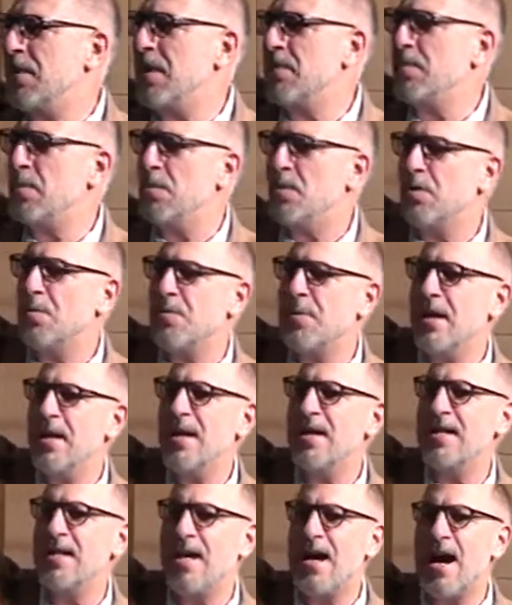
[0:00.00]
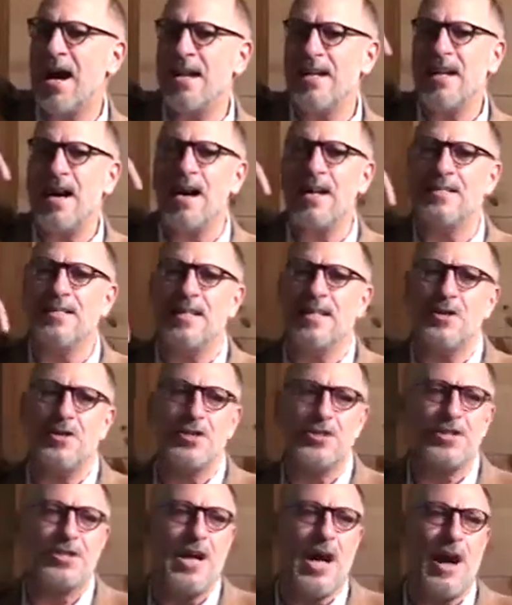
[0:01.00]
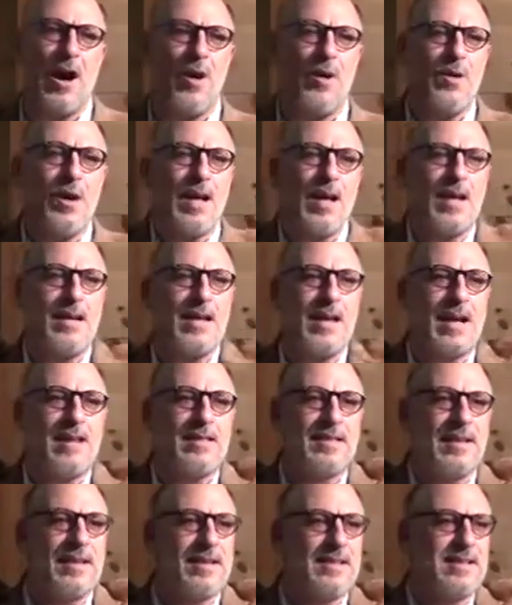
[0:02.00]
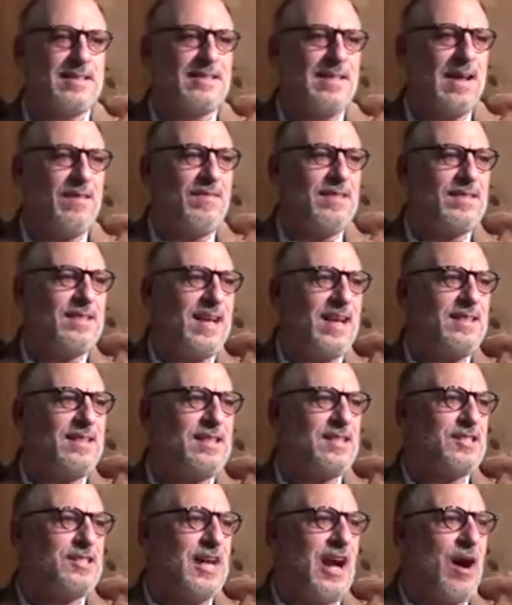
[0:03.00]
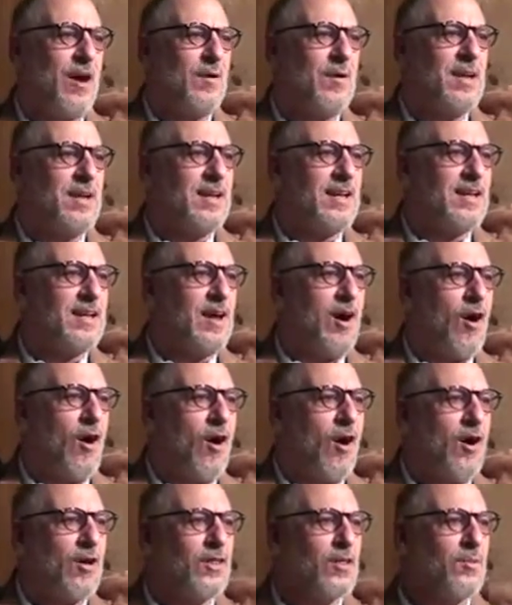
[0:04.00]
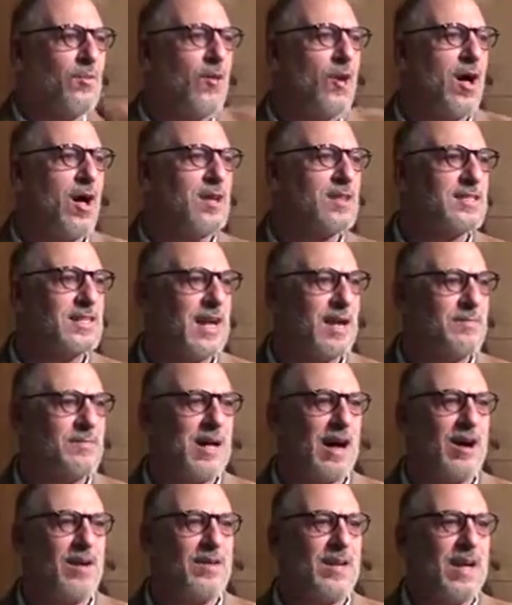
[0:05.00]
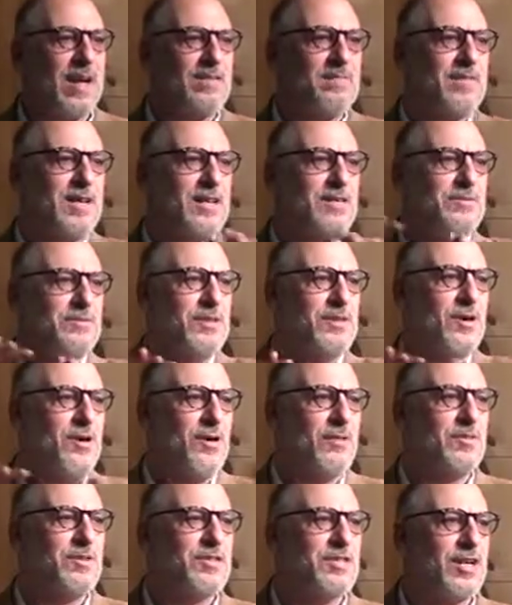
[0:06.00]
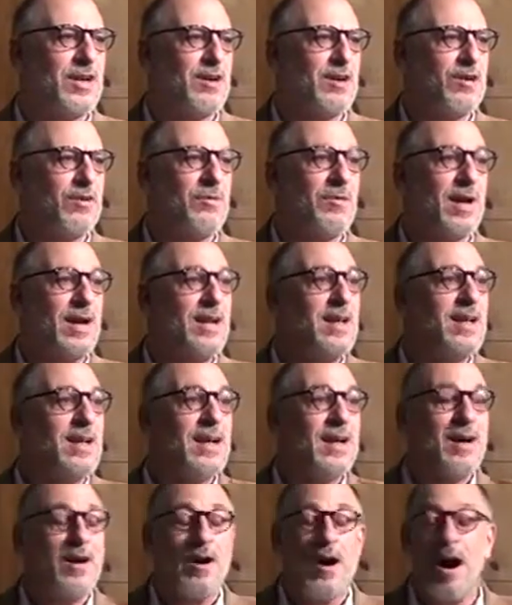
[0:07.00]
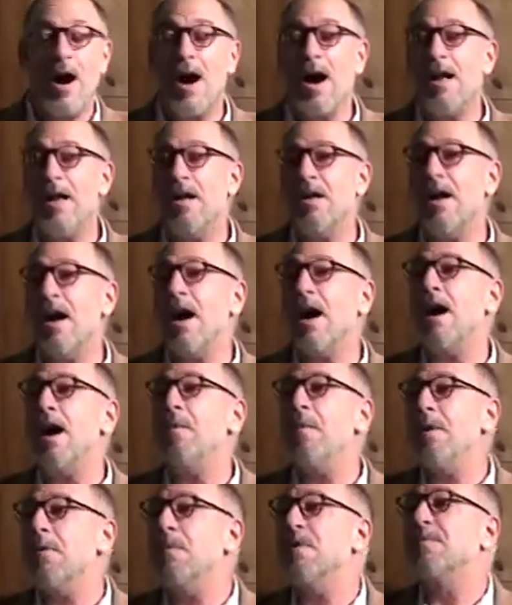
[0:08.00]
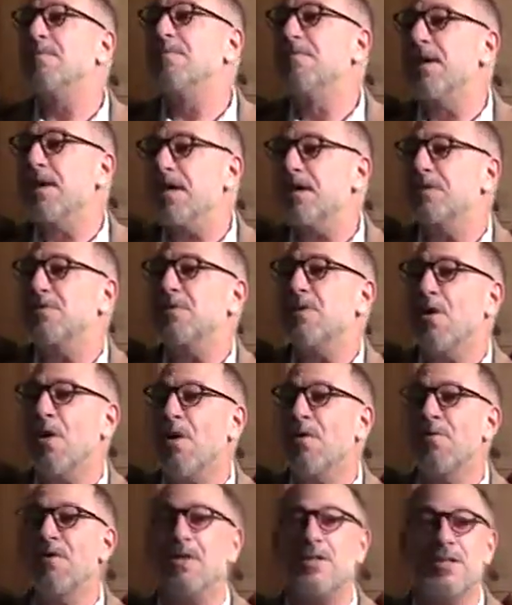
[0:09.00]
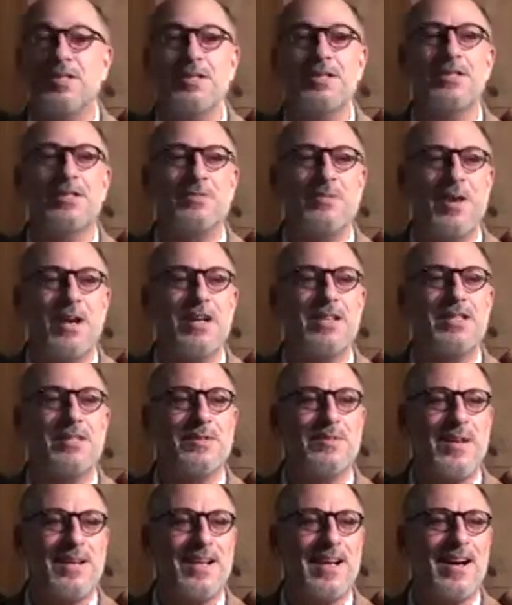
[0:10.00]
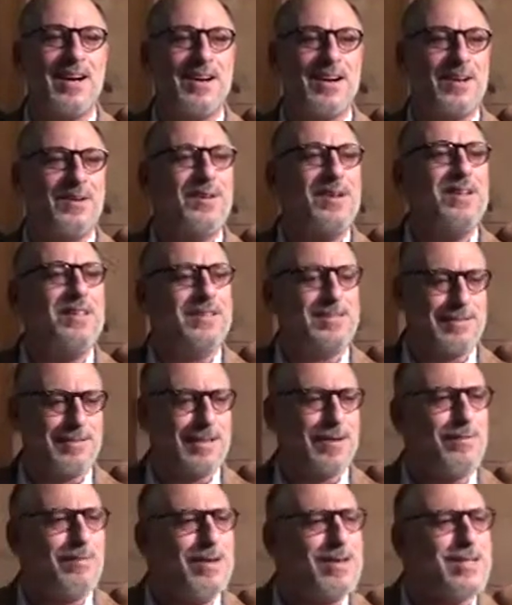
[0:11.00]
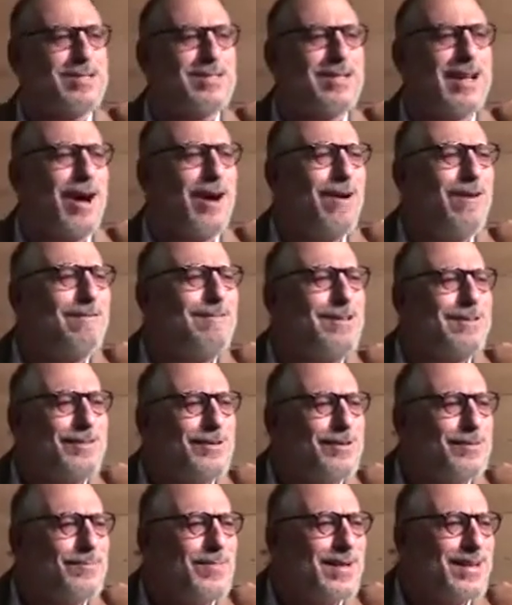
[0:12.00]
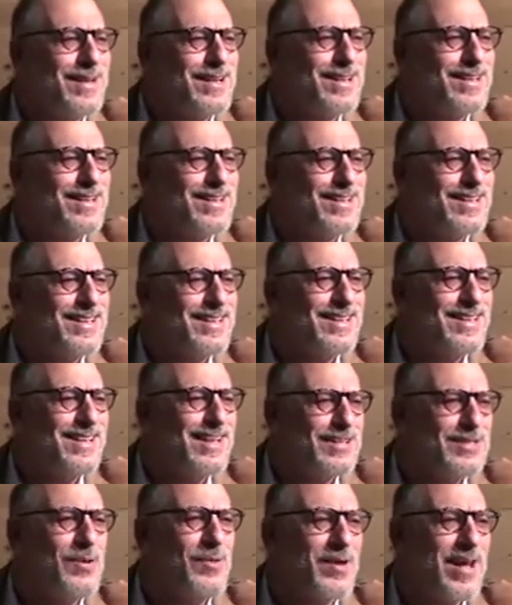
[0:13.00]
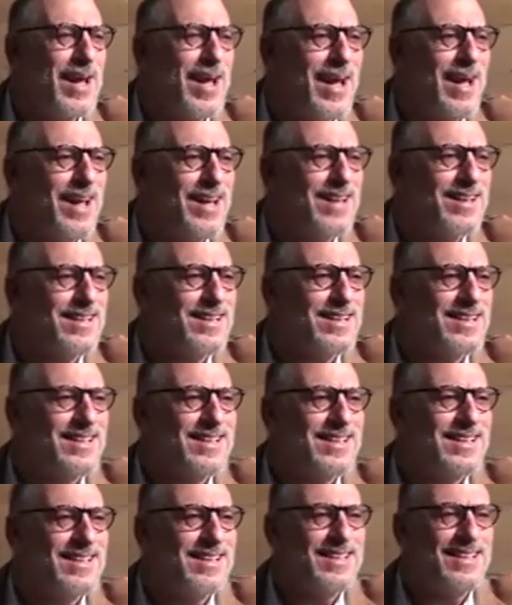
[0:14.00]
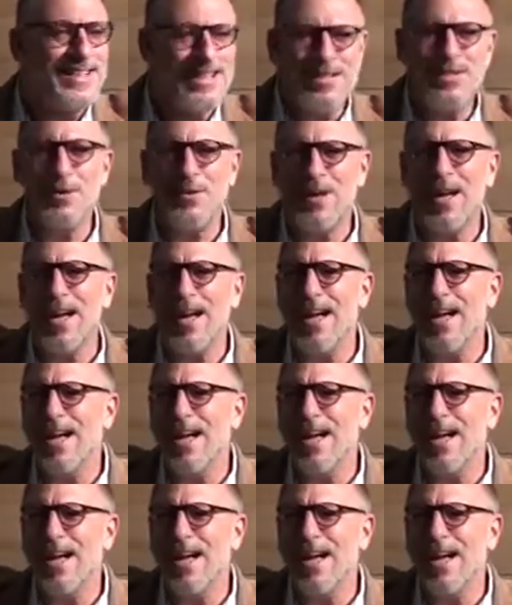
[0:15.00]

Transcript: people were obedient to God. God said, shout. And then the seventh day they shouted, and all the walls came down and had victory over Jericho, right? How, how, many want victory over their situation right now? Can we, can we shout a little bit? It's okay. It's okay.